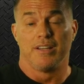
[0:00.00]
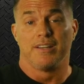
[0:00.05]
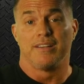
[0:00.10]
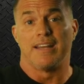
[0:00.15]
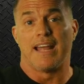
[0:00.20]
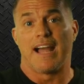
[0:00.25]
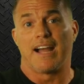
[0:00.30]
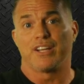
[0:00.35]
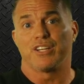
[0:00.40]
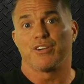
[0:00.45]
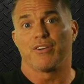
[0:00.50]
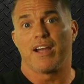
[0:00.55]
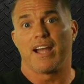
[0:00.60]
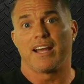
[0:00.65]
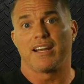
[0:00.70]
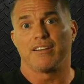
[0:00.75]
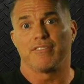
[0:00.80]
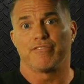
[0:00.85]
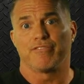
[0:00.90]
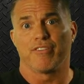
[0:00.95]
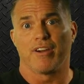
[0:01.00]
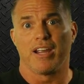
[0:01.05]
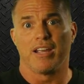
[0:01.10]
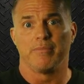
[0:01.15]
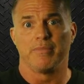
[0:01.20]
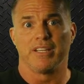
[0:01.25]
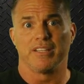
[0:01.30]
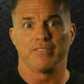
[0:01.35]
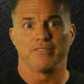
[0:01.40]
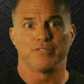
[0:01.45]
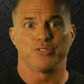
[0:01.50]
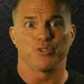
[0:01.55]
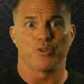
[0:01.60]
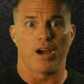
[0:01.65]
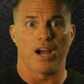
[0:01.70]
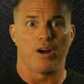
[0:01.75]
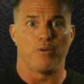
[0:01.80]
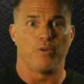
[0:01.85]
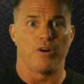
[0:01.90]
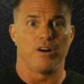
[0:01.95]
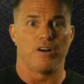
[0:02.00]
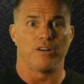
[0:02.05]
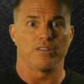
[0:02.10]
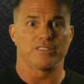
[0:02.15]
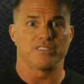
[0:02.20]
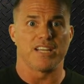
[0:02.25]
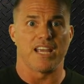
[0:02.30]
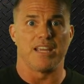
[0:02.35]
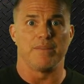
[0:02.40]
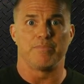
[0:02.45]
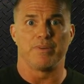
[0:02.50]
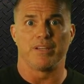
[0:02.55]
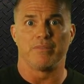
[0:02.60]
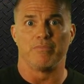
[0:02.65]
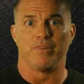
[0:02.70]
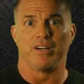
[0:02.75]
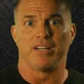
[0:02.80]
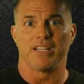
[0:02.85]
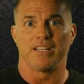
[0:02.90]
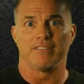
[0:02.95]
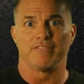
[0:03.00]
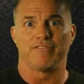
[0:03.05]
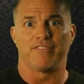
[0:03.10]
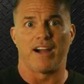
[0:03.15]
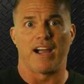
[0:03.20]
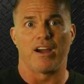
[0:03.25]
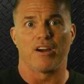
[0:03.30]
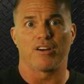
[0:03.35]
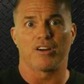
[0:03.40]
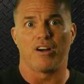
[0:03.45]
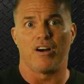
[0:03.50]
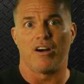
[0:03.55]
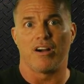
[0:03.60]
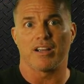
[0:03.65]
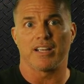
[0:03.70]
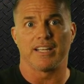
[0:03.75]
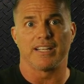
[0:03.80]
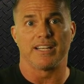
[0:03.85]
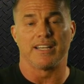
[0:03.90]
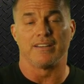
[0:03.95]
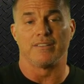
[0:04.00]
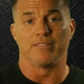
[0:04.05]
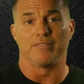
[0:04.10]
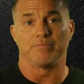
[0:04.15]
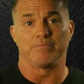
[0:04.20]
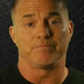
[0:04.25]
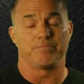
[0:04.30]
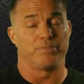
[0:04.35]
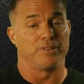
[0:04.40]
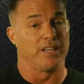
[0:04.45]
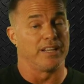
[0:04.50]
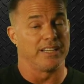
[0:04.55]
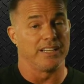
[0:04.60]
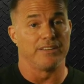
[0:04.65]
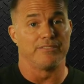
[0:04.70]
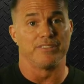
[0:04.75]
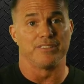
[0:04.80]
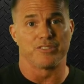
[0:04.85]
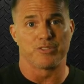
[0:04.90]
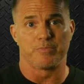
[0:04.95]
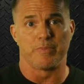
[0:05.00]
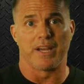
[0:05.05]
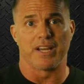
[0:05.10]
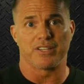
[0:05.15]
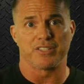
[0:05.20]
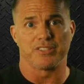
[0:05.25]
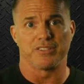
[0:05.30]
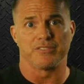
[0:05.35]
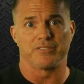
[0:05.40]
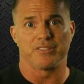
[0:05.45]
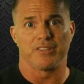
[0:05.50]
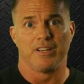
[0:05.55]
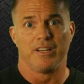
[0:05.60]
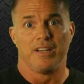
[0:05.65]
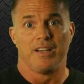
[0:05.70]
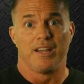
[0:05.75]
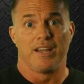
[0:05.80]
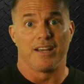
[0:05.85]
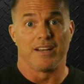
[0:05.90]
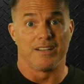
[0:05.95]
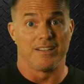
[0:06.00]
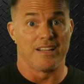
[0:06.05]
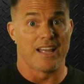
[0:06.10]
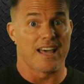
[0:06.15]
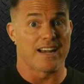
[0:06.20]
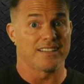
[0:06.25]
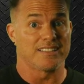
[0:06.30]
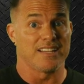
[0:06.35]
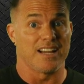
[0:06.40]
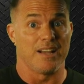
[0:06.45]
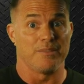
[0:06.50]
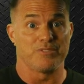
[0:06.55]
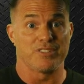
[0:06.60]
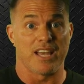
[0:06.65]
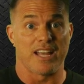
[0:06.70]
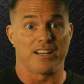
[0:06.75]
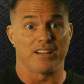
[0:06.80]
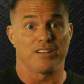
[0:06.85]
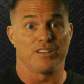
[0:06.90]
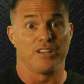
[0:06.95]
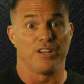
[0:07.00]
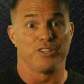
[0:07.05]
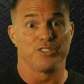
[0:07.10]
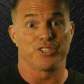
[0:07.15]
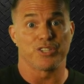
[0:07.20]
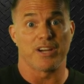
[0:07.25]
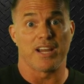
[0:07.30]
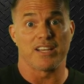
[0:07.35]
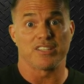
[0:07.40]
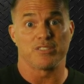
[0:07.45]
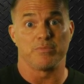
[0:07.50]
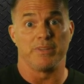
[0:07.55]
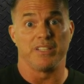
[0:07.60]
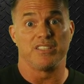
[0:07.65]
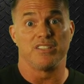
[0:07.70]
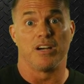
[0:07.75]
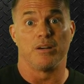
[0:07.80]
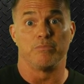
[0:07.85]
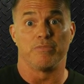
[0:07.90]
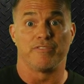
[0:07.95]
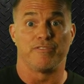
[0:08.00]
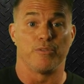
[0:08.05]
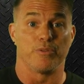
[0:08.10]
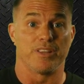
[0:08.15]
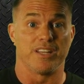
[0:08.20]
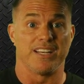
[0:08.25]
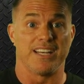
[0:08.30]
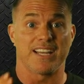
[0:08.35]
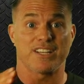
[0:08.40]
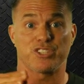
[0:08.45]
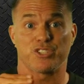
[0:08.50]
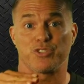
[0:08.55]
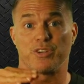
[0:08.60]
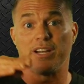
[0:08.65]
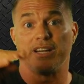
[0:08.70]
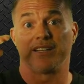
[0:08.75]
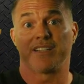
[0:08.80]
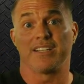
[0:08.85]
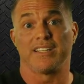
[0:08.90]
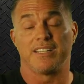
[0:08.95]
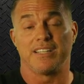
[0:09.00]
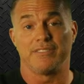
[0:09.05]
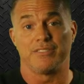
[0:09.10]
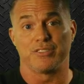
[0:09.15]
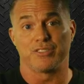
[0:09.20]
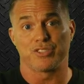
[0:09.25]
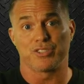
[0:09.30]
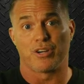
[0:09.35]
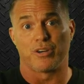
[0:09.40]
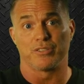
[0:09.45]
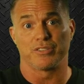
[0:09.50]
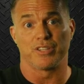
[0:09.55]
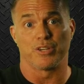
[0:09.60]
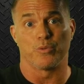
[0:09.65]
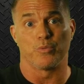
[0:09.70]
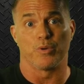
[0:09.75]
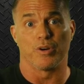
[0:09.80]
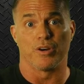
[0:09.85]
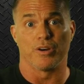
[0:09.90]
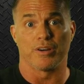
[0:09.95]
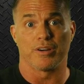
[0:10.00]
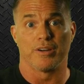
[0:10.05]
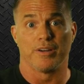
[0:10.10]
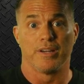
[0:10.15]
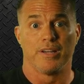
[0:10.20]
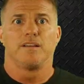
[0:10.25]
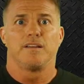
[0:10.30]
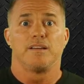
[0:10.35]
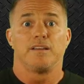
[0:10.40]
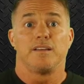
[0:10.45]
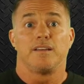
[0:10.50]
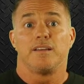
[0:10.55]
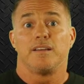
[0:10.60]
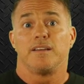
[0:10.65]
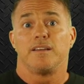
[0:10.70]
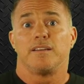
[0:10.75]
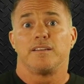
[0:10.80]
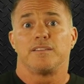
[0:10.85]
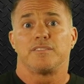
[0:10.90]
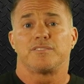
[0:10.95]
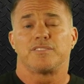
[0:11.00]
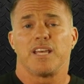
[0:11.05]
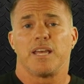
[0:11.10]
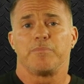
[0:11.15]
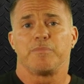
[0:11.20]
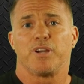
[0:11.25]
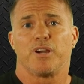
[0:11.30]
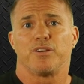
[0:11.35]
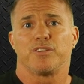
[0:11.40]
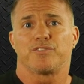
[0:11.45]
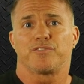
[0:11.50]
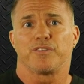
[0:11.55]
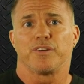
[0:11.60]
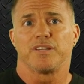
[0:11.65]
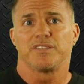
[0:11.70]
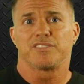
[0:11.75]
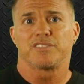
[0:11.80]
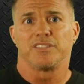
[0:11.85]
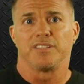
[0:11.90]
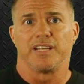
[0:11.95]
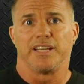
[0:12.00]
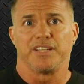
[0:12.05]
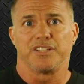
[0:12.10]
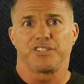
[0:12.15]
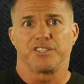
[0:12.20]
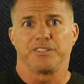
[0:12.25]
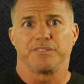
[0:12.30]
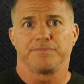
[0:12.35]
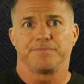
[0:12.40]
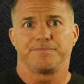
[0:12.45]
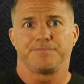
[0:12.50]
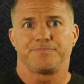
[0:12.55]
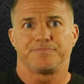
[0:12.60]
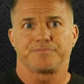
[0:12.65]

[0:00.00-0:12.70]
Now you're adding framing, drywall, taping, mudding, fire caulking, and plenty of inspections. And a lot of times that enclosure has to be done before the next trade can even start their work. Same goes for insulation.